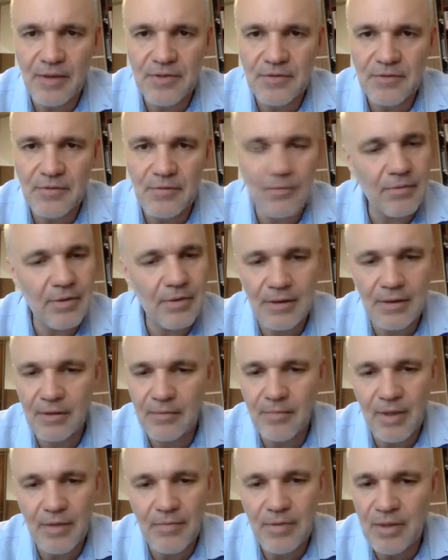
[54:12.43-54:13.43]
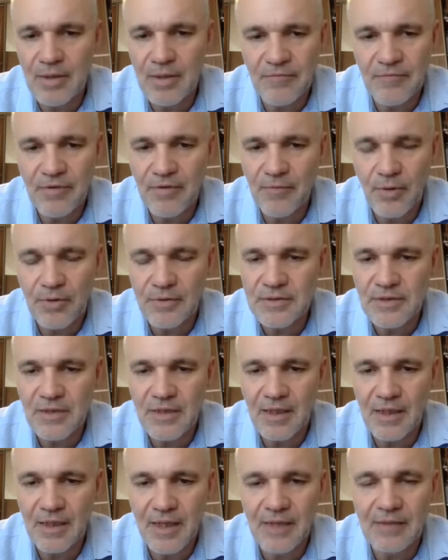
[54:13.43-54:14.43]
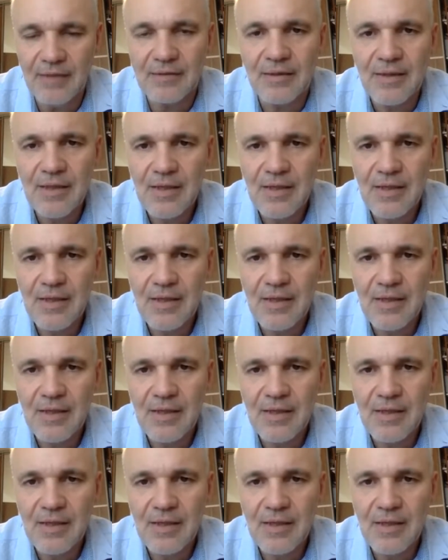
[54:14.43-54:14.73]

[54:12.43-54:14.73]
So maybe if he wants, he can add.